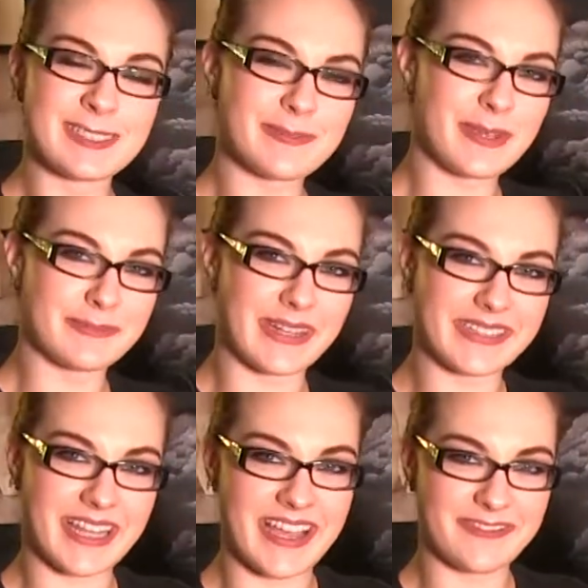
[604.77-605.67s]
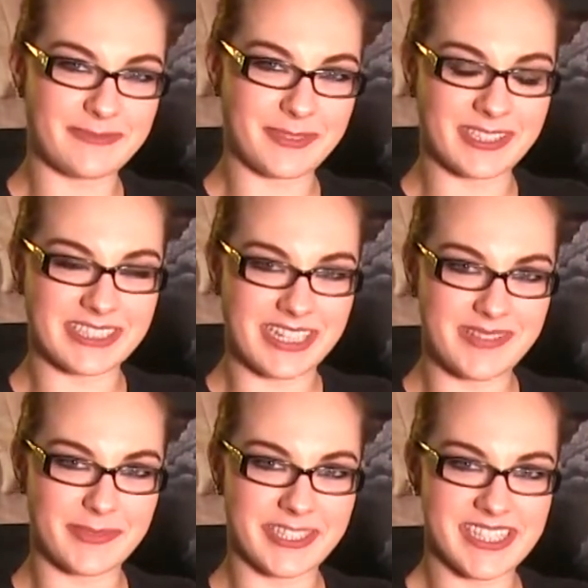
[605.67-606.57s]
To make my life more
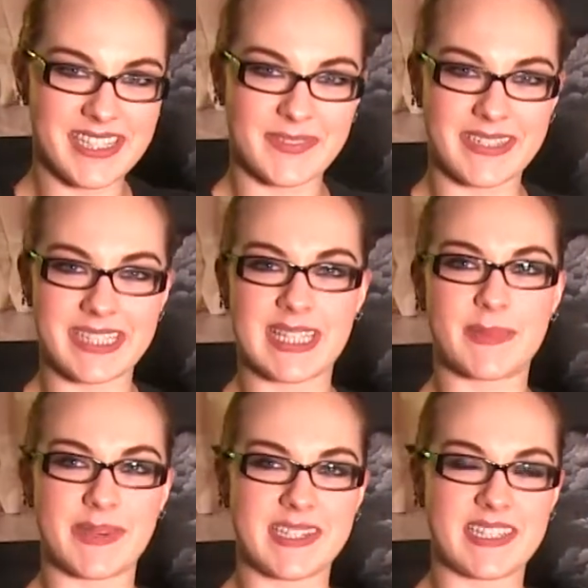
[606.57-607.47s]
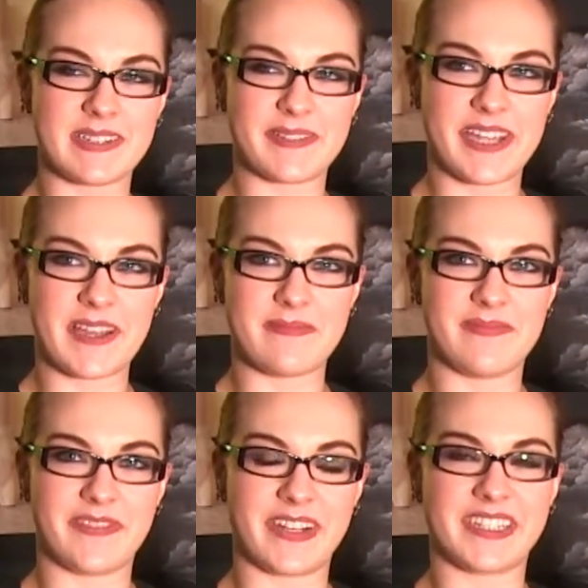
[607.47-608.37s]
glamorous, where it's about to
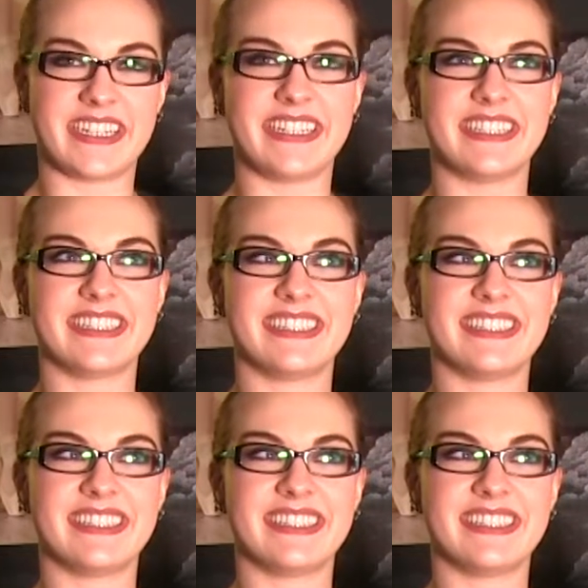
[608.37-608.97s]
become very